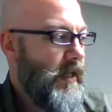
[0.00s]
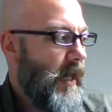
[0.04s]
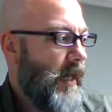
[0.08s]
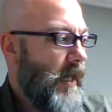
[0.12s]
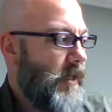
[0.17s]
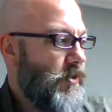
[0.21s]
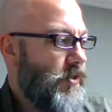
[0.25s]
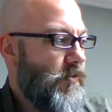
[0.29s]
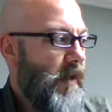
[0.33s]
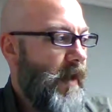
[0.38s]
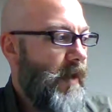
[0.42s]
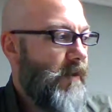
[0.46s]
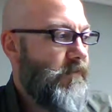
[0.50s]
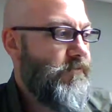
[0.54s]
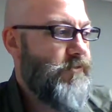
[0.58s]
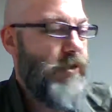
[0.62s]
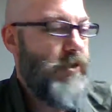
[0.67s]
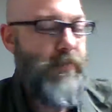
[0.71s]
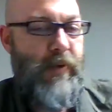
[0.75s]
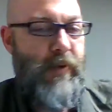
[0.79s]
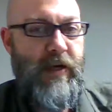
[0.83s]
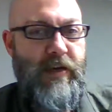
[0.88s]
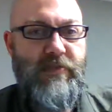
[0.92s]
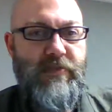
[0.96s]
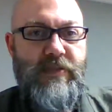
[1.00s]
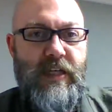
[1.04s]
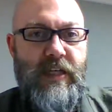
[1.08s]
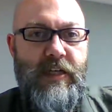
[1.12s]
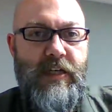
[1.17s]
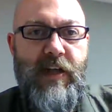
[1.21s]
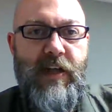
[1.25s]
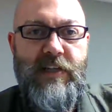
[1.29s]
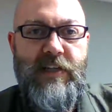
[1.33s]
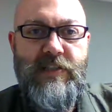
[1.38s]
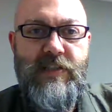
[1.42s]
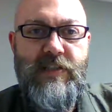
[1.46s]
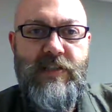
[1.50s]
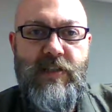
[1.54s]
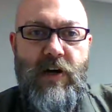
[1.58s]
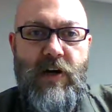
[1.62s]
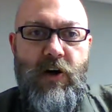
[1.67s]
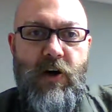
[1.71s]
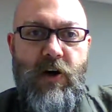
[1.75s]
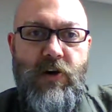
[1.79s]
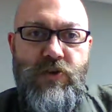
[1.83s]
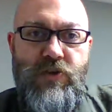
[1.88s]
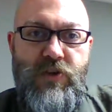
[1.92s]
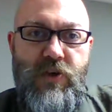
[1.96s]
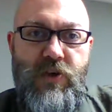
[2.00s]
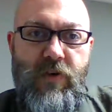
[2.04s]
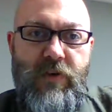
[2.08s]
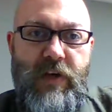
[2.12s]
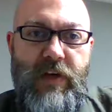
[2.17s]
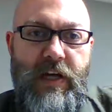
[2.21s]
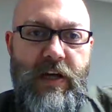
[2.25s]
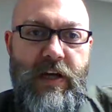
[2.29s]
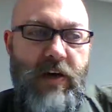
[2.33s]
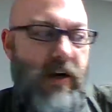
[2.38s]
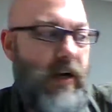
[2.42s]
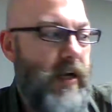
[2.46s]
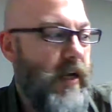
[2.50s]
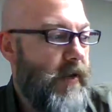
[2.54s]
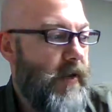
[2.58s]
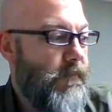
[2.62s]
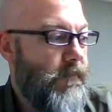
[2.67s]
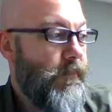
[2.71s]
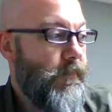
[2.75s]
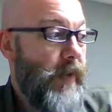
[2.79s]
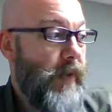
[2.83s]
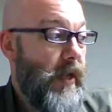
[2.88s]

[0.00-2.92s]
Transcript: I do have two pair of sunglasses that are shown here, and